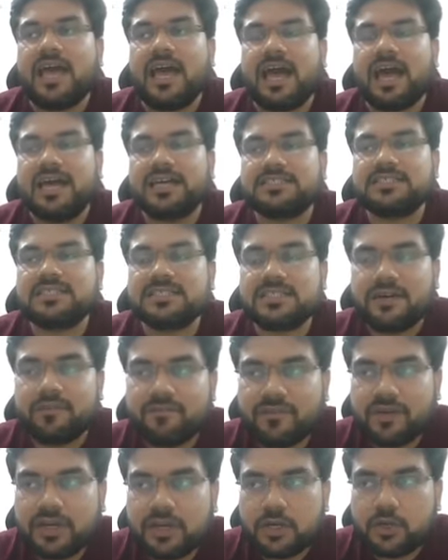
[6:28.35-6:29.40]
as
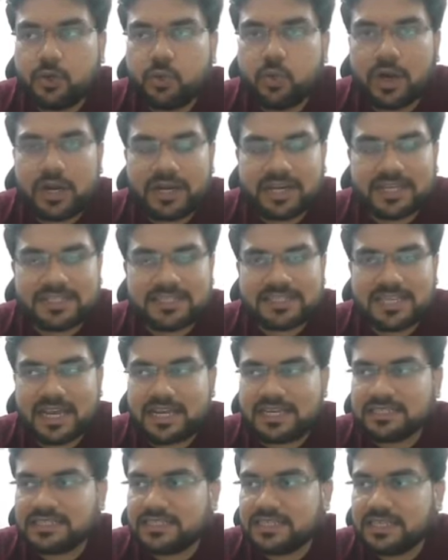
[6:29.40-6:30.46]
someone who
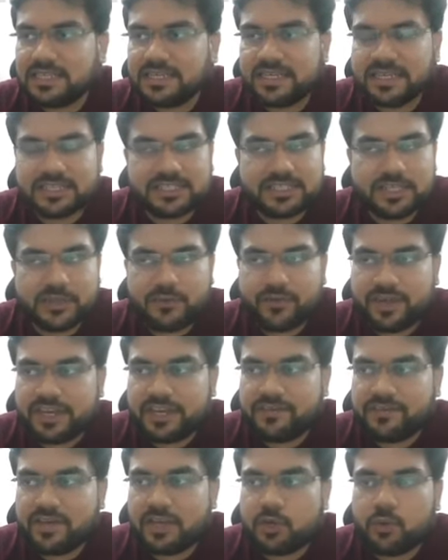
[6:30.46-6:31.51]
understands the industry
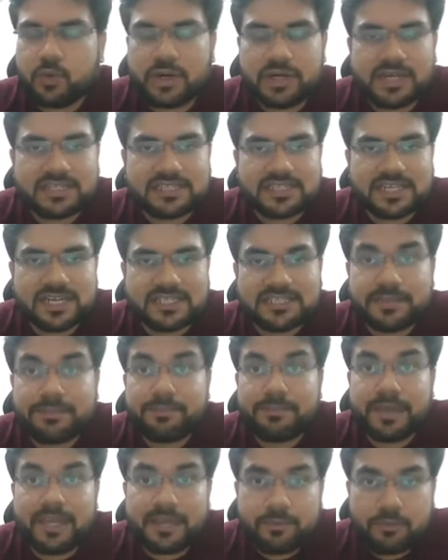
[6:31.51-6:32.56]
very well, who understands the
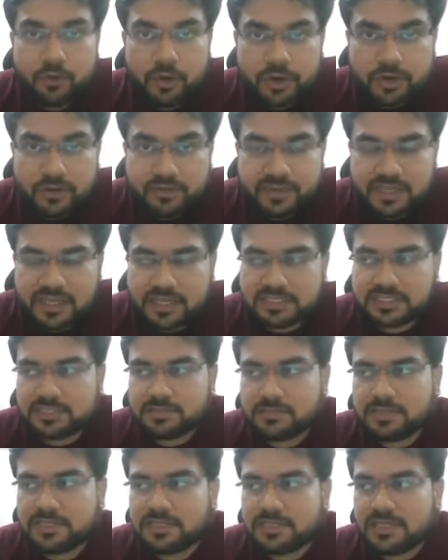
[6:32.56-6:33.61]
pain point of the
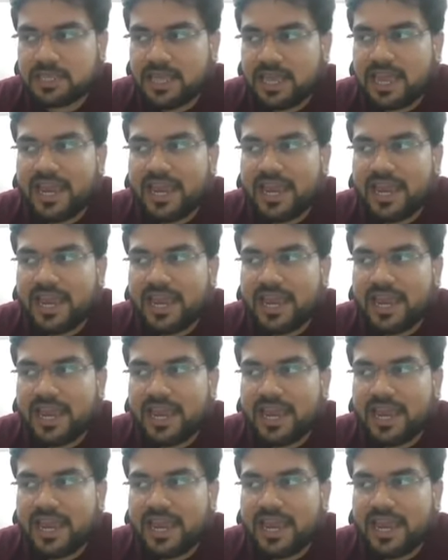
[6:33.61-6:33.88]
customers,